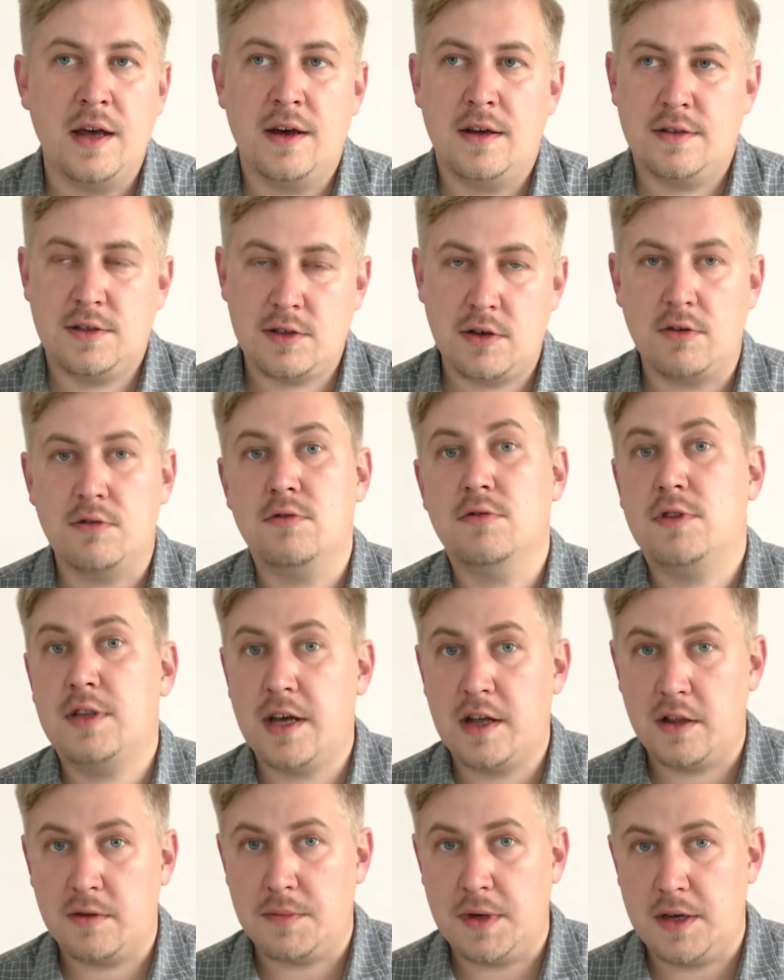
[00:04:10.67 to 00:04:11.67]
So
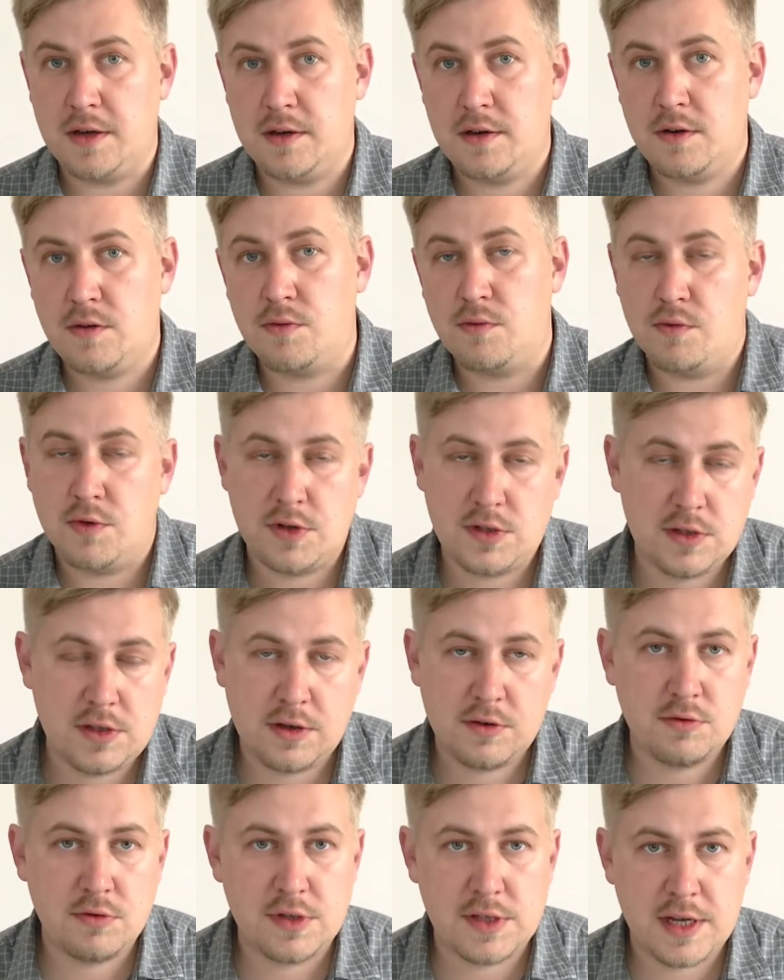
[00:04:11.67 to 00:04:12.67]
tell me, was it a
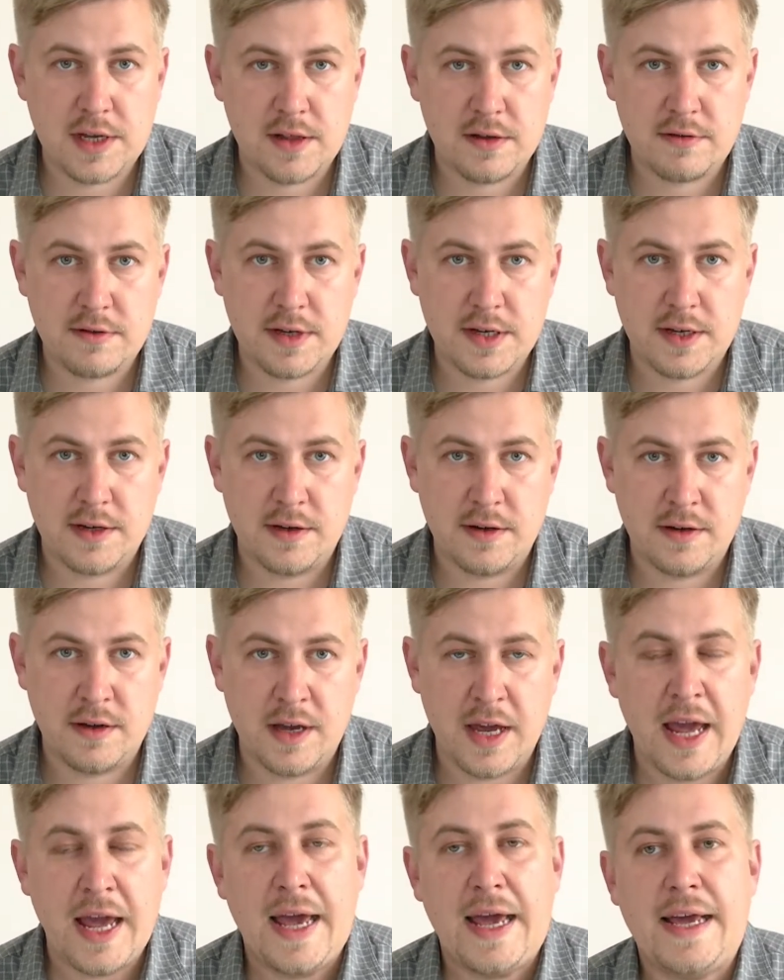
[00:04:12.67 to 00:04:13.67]
good salary?
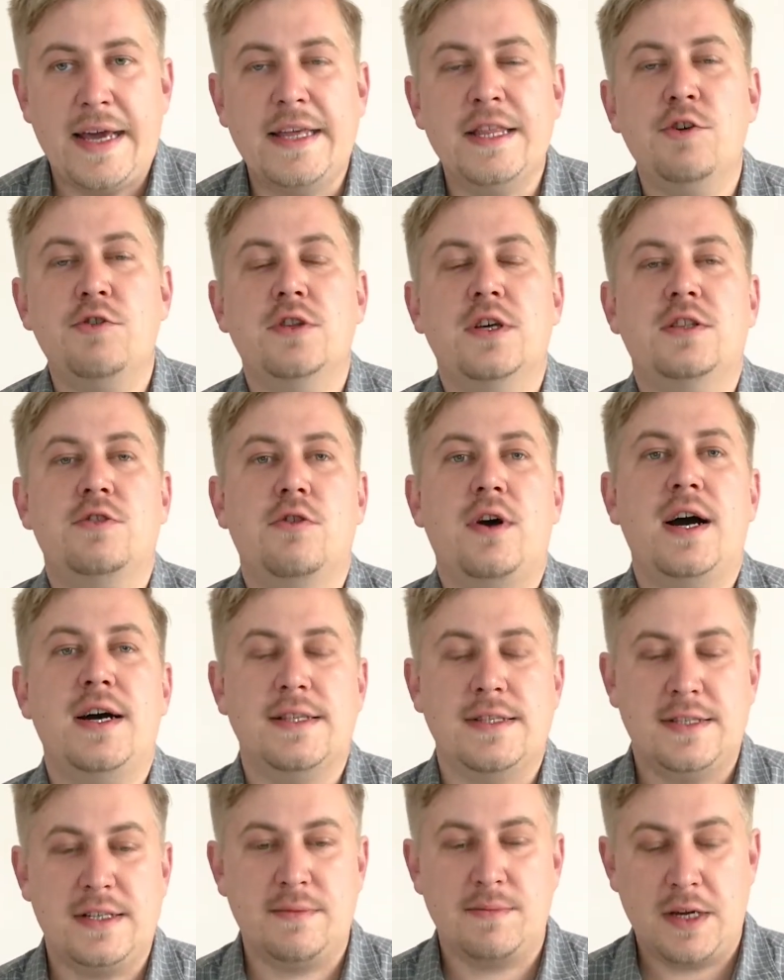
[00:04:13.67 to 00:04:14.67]
In order to
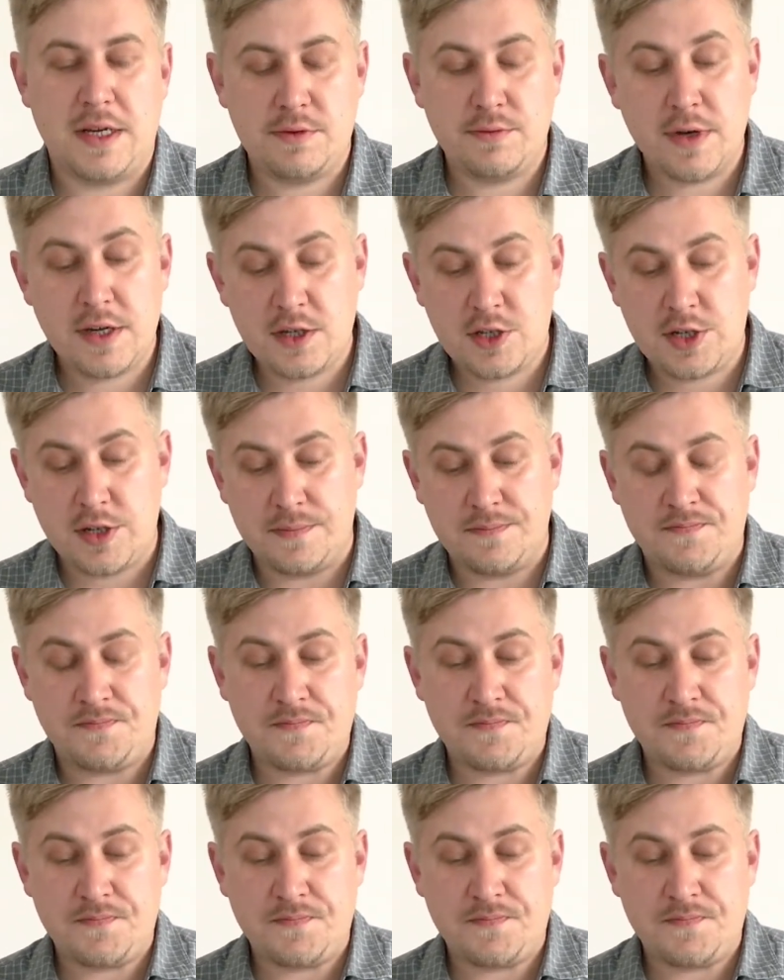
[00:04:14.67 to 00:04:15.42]
answer my question,